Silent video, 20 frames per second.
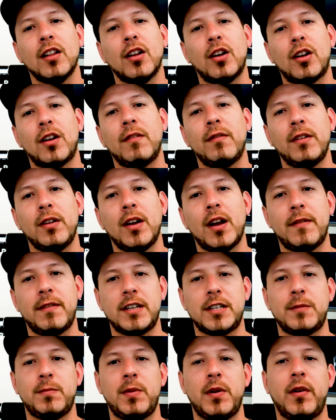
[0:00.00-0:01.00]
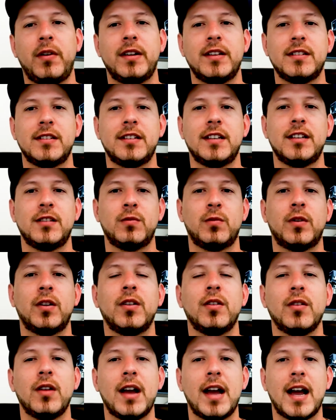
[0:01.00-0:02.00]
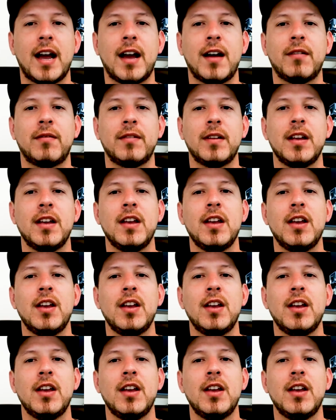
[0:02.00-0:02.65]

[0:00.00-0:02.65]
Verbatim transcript: a lot of you have experienced this, where you have,